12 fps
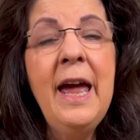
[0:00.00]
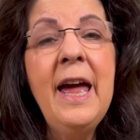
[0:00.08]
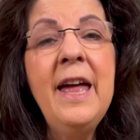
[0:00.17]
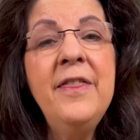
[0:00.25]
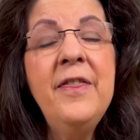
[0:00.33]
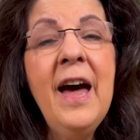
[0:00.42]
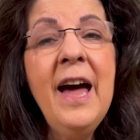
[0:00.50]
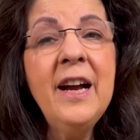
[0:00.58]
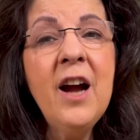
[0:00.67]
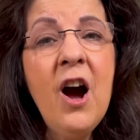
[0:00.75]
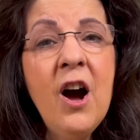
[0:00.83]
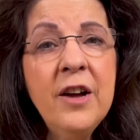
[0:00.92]
And that
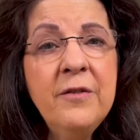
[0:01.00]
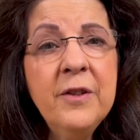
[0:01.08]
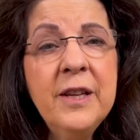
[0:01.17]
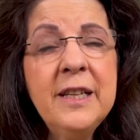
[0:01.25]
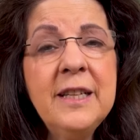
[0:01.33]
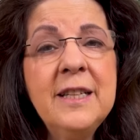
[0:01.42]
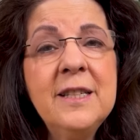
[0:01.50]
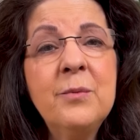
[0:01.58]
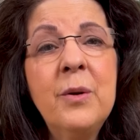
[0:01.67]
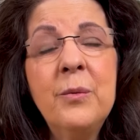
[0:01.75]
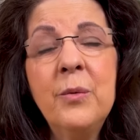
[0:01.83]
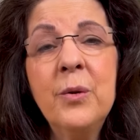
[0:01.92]
conflict is
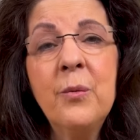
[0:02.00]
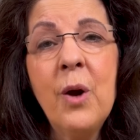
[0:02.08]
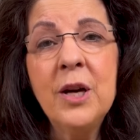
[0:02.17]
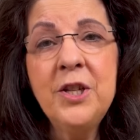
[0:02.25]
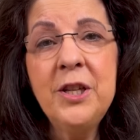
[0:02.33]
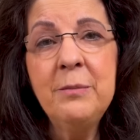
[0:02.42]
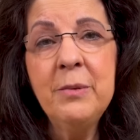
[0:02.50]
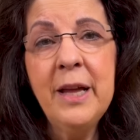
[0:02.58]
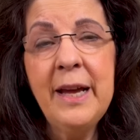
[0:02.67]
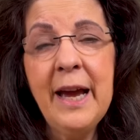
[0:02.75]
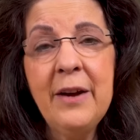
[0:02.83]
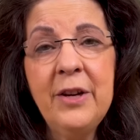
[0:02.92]
what we're watching
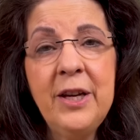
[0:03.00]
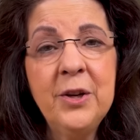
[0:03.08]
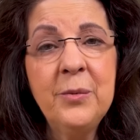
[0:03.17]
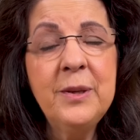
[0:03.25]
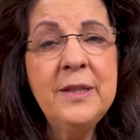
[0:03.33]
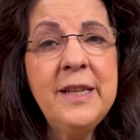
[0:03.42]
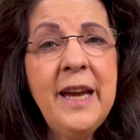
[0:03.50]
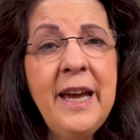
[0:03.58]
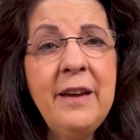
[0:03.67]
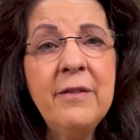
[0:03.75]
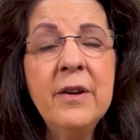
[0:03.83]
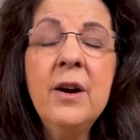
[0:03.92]
play out here with
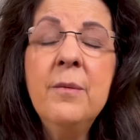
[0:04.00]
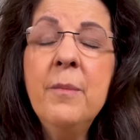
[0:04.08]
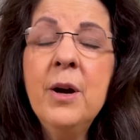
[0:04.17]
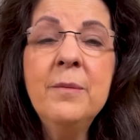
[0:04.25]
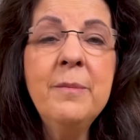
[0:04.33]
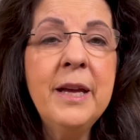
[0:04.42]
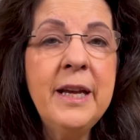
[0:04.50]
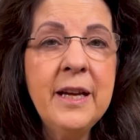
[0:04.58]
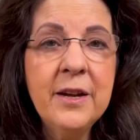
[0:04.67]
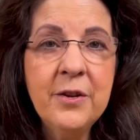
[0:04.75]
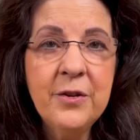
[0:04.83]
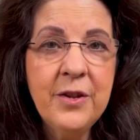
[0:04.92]
Dave, among many
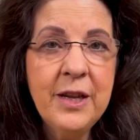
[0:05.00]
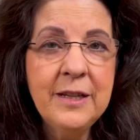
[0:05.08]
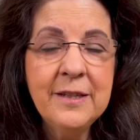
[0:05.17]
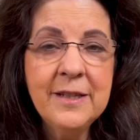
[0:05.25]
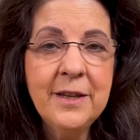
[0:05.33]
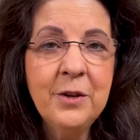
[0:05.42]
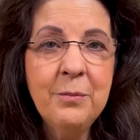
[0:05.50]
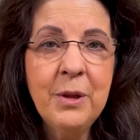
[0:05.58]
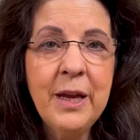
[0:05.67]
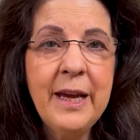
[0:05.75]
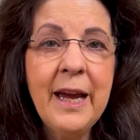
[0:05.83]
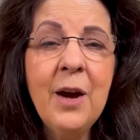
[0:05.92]
other things that are
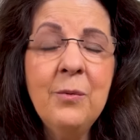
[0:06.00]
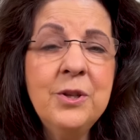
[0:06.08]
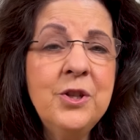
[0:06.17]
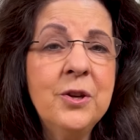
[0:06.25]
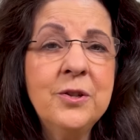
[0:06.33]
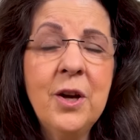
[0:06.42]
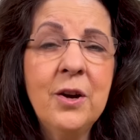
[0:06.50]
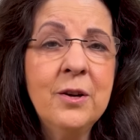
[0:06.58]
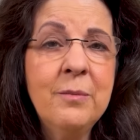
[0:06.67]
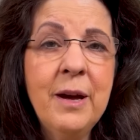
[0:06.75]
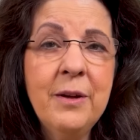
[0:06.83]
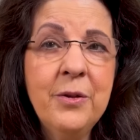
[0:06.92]
playing out, which I'll talk
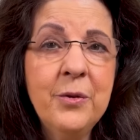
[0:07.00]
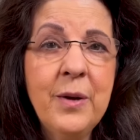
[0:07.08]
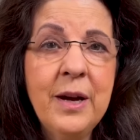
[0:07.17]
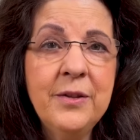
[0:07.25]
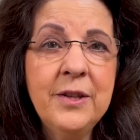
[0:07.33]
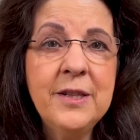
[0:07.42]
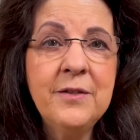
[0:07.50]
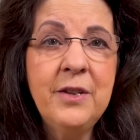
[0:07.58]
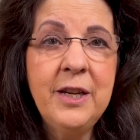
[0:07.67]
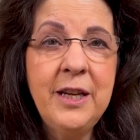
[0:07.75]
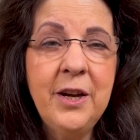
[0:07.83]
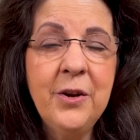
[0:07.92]
about throughout this
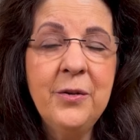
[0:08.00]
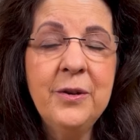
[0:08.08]
video.